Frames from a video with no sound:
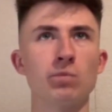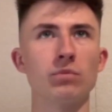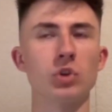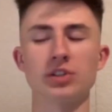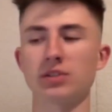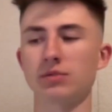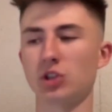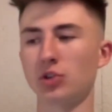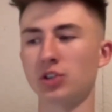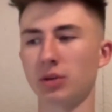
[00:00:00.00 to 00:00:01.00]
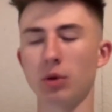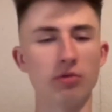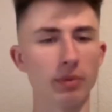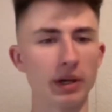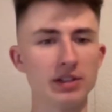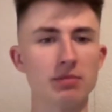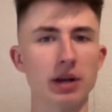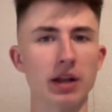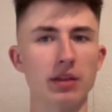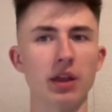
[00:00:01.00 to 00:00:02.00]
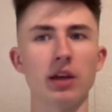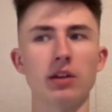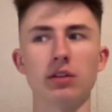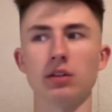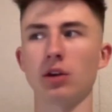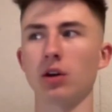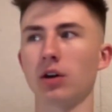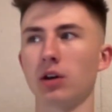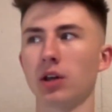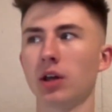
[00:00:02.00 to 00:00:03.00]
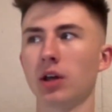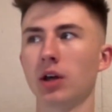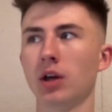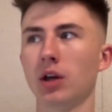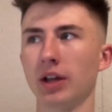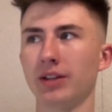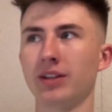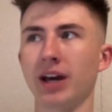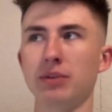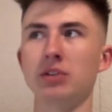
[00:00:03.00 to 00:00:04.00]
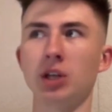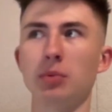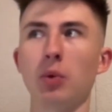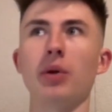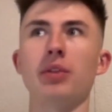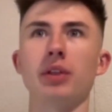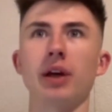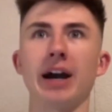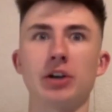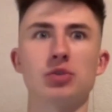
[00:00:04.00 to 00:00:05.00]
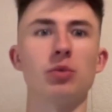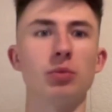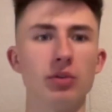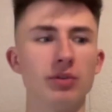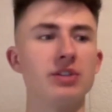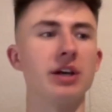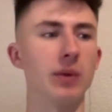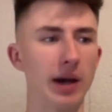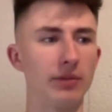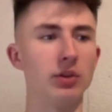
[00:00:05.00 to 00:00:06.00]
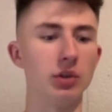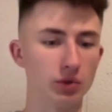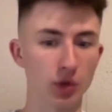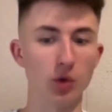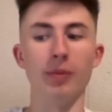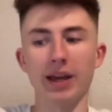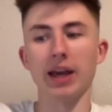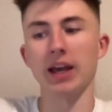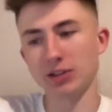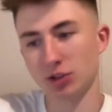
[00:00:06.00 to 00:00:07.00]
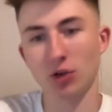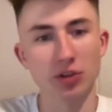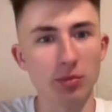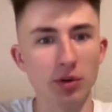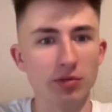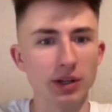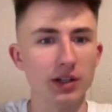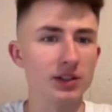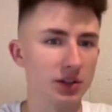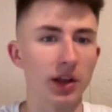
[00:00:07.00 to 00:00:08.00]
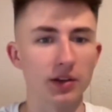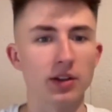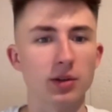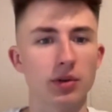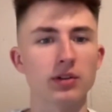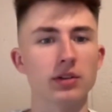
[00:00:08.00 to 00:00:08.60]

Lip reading: just certain movements, but I think the like diving deeper with actual movements that you have to do to make a certain movement is a lot deeper,